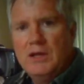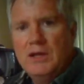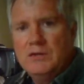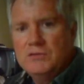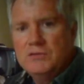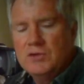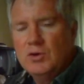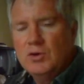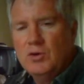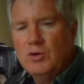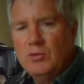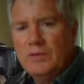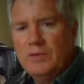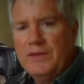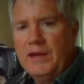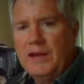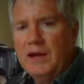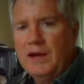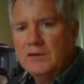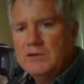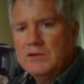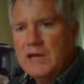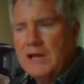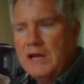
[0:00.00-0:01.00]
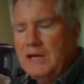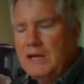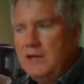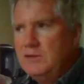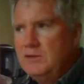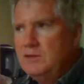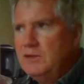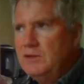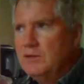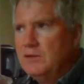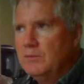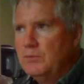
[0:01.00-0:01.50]
And so there it's kind of
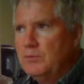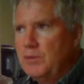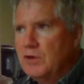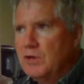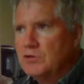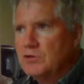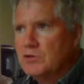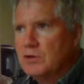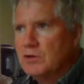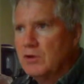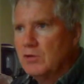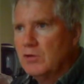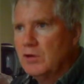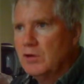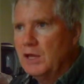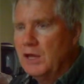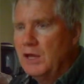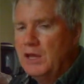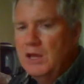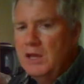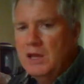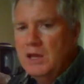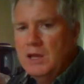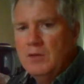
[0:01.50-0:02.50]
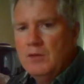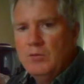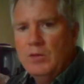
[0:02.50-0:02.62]
easy to picture, okay,